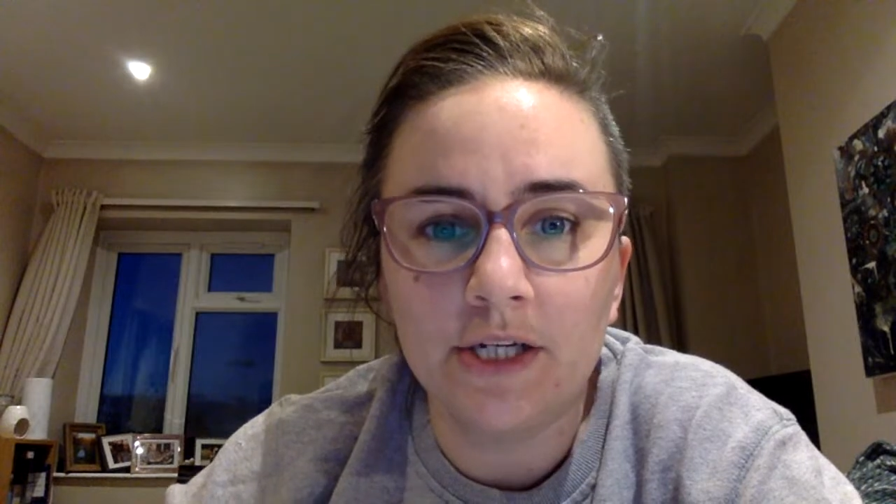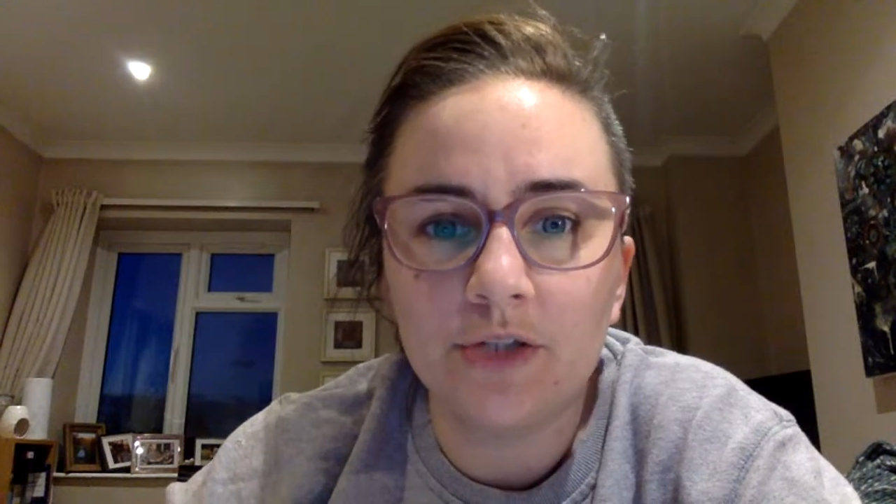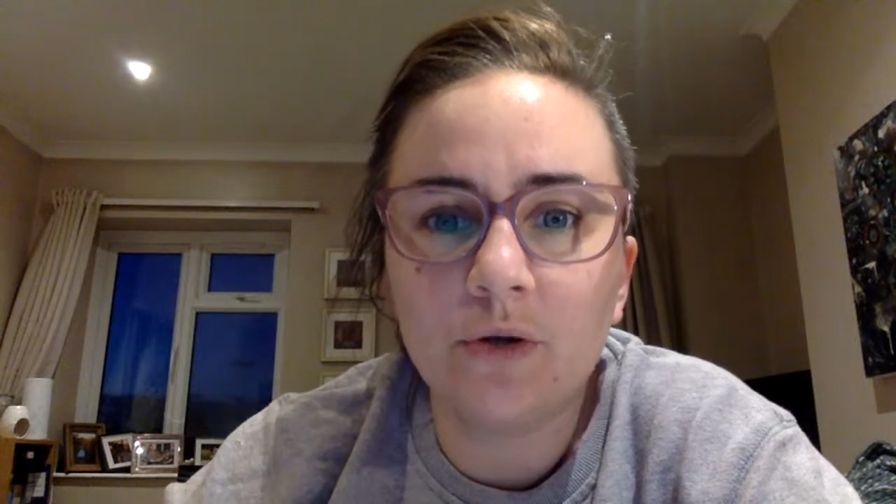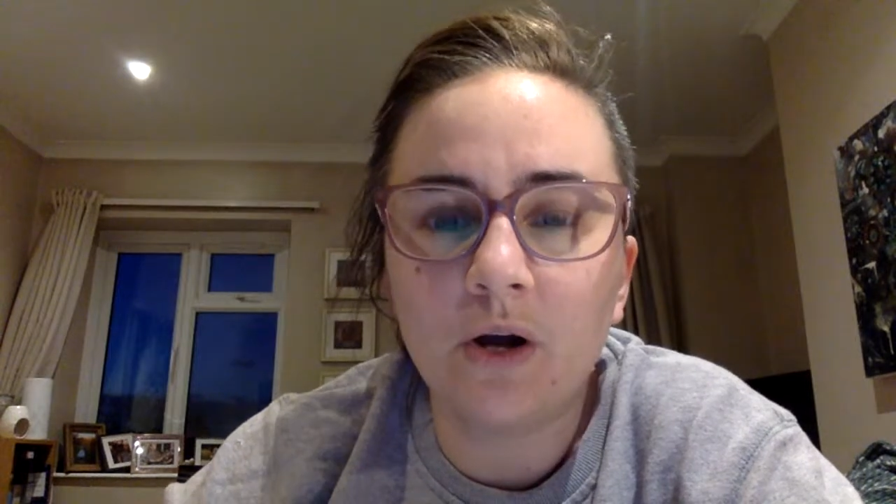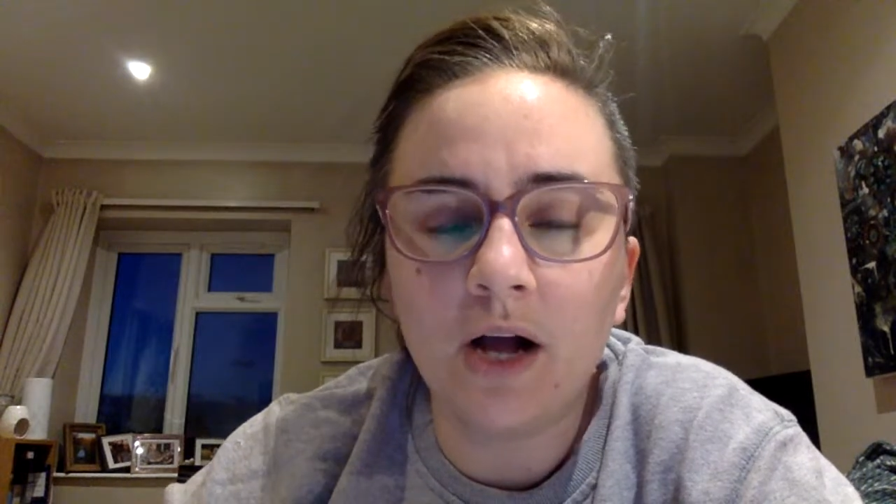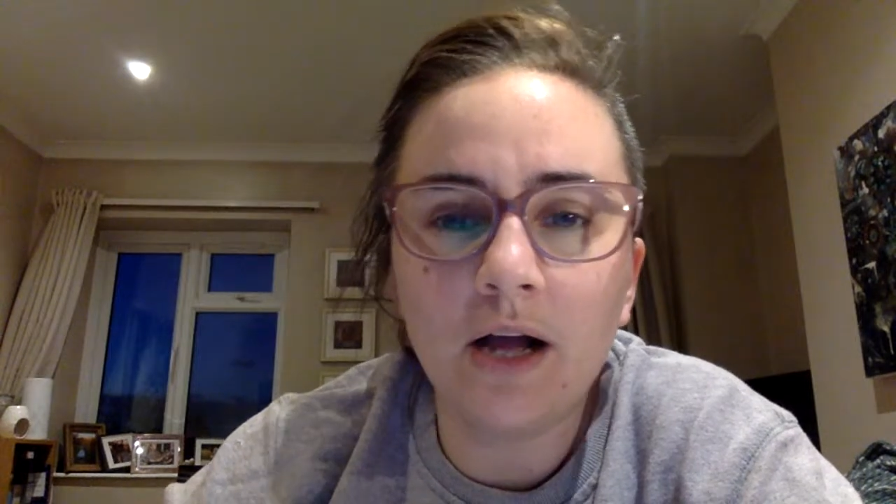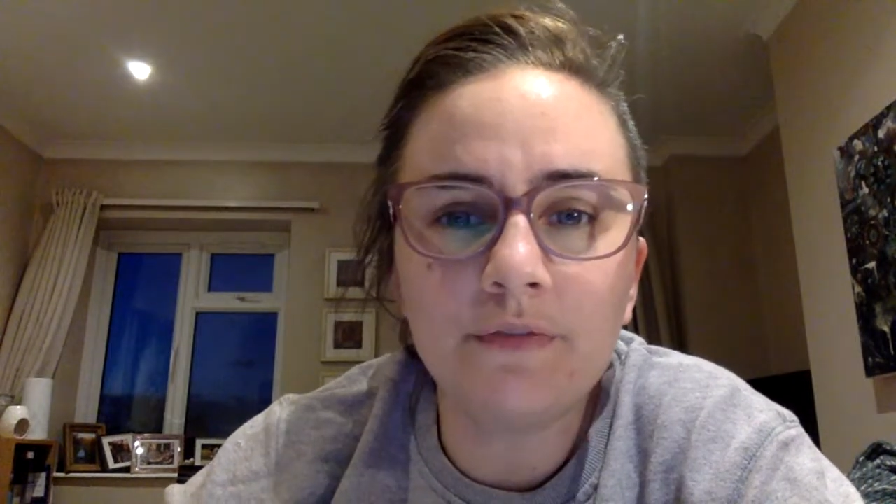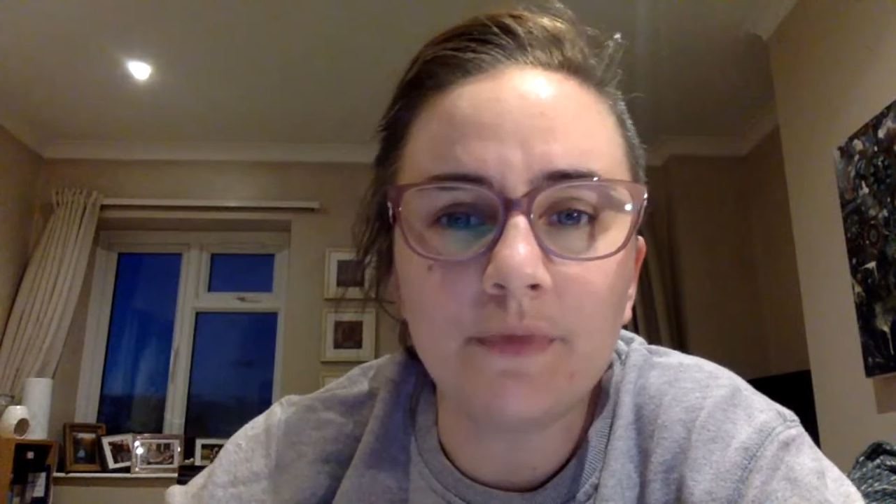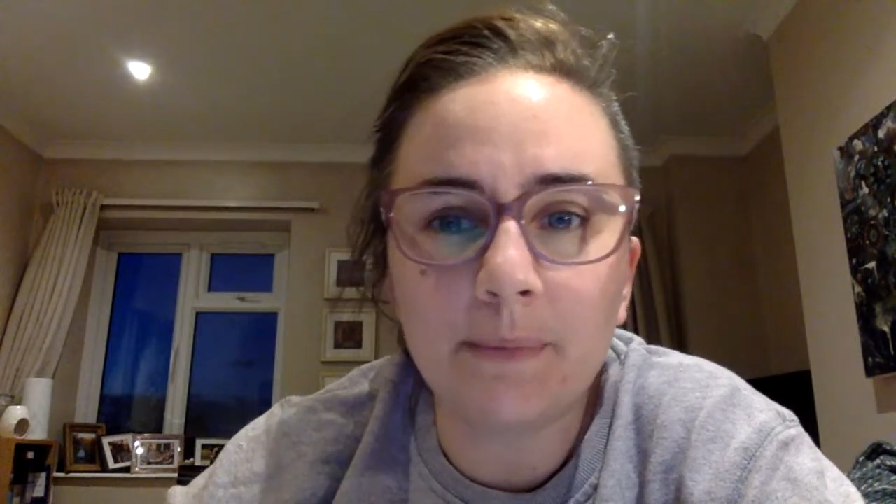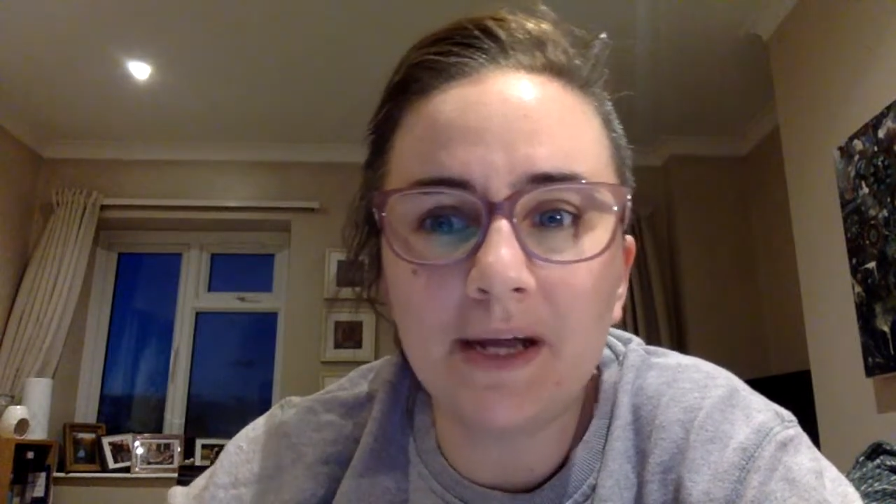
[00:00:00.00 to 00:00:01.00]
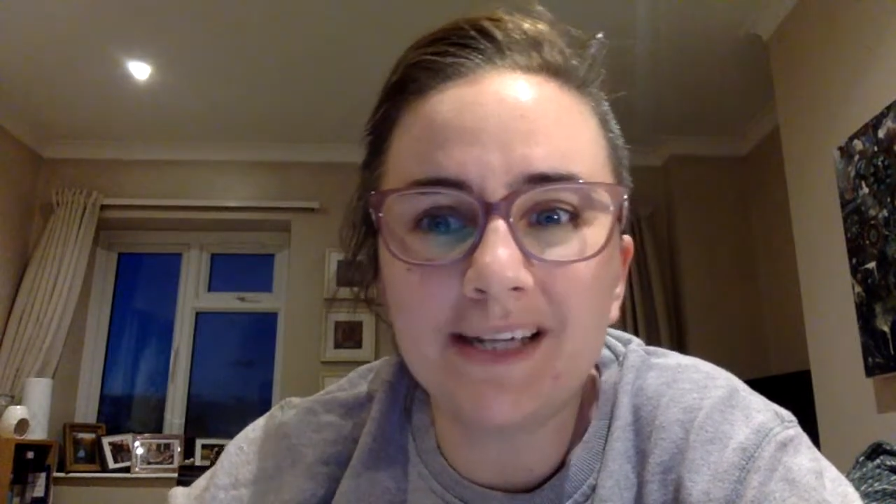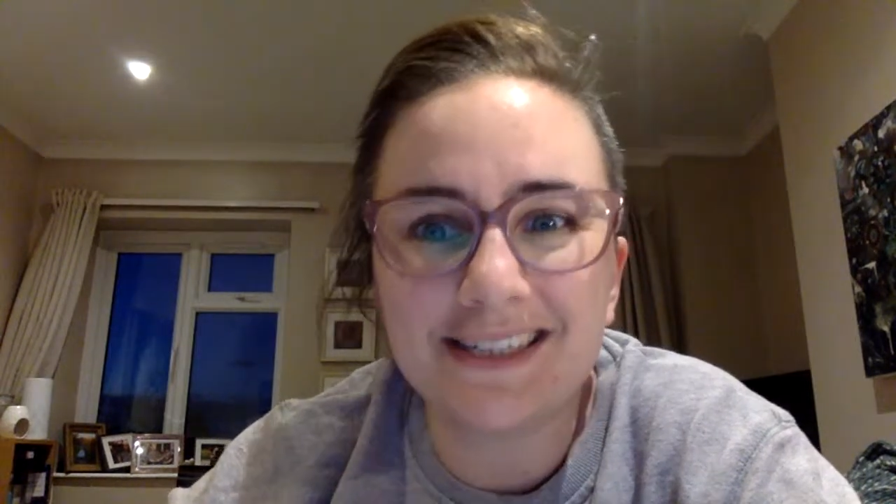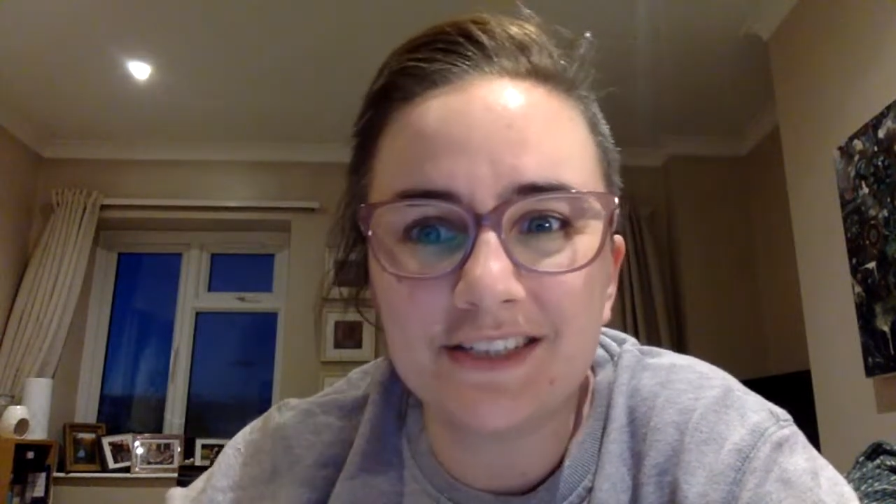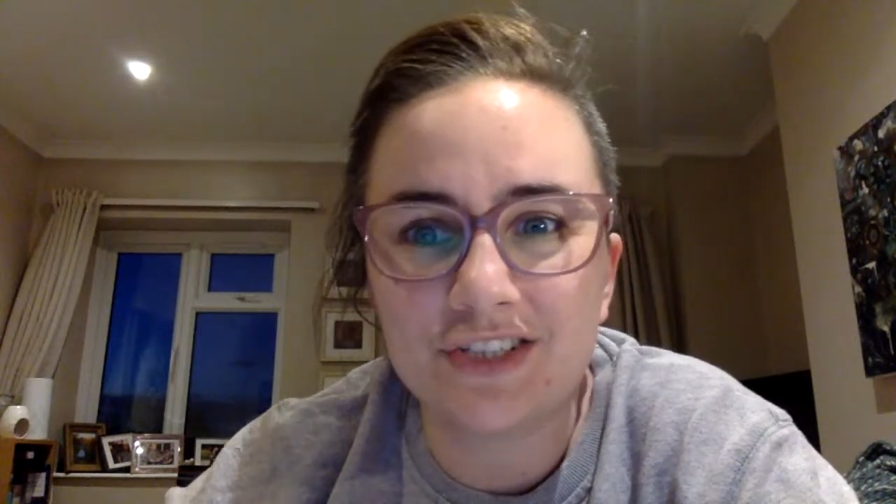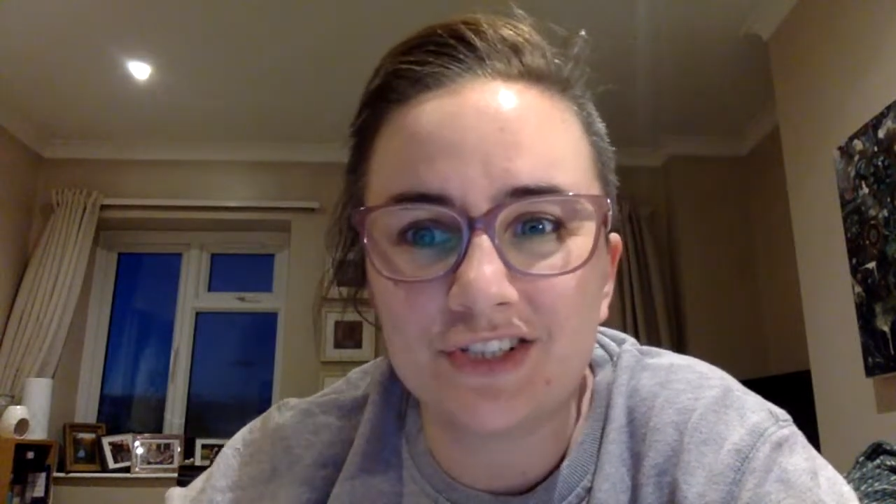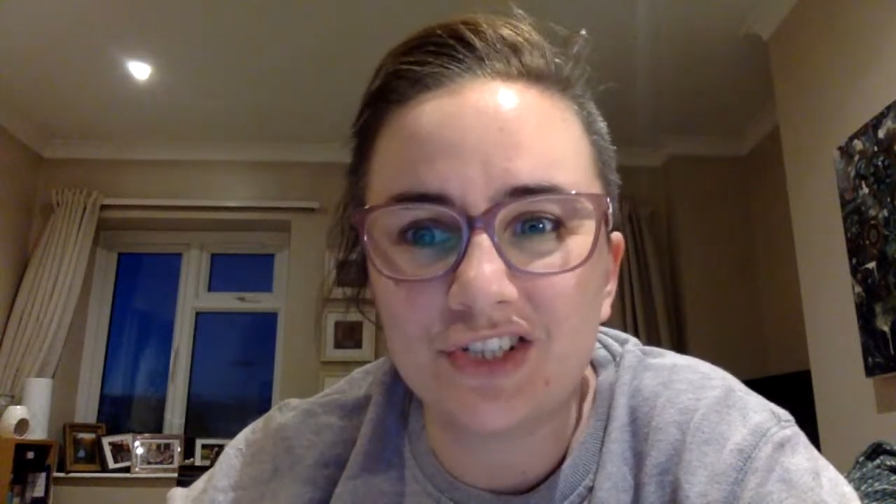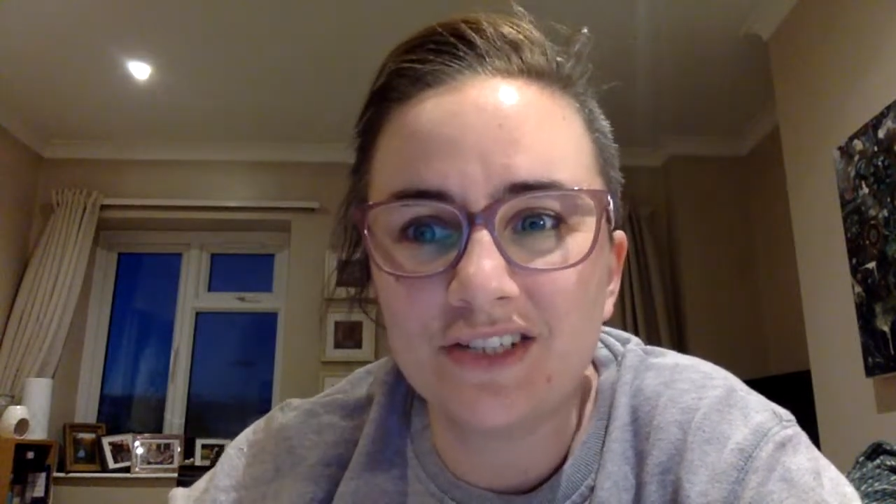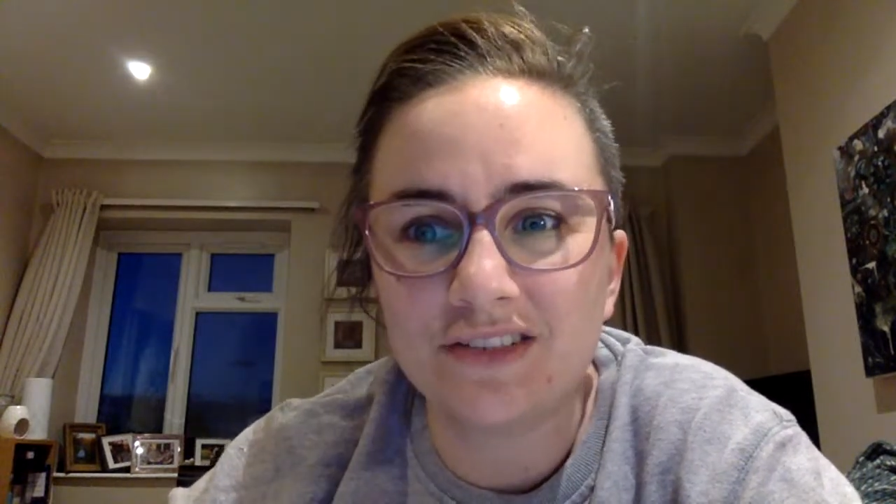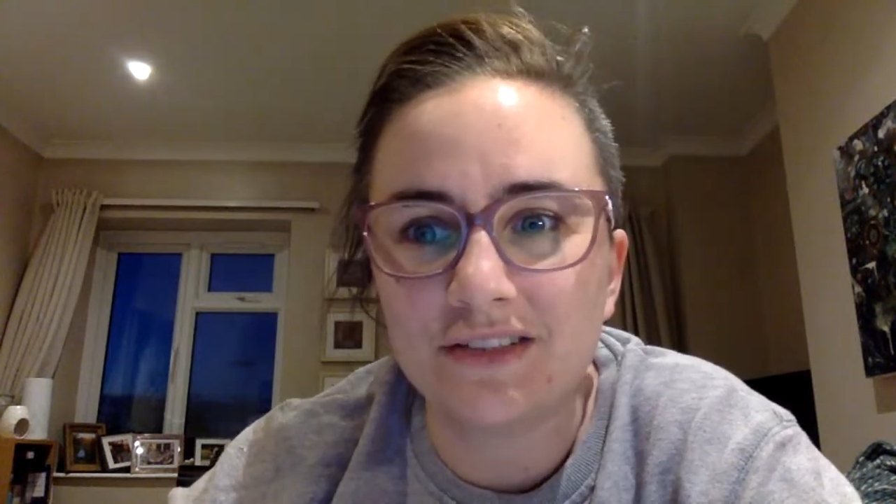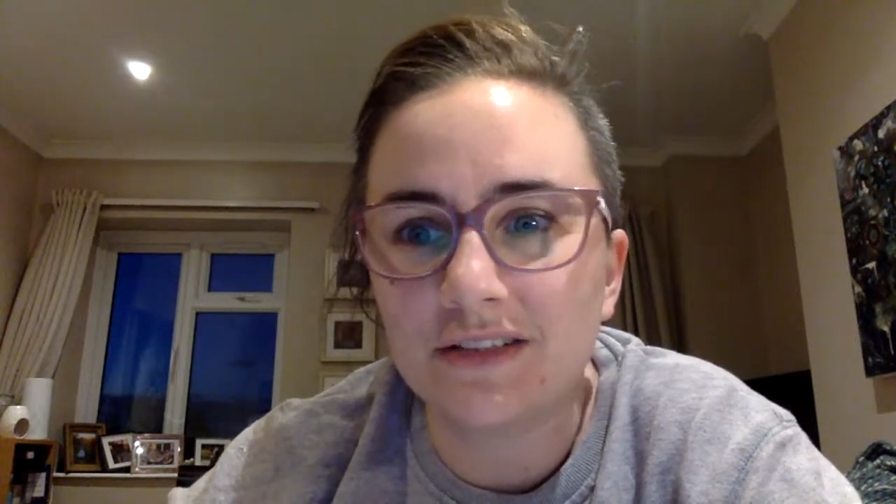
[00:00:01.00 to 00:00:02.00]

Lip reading: You got half a pint into Jesus,